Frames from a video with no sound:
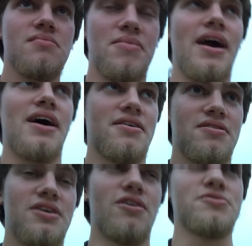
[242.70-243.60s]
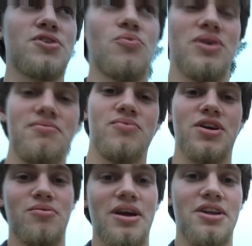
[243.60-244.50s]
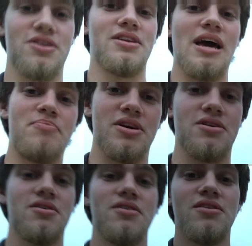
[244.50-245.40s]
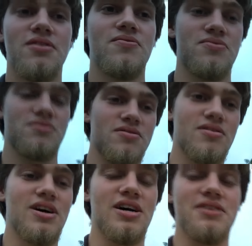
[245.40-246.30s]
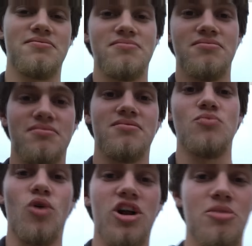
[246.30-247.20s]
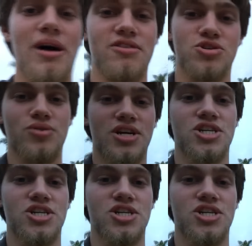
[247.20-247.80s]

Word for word: yeah, and also we we created an epic uh, water bottle trick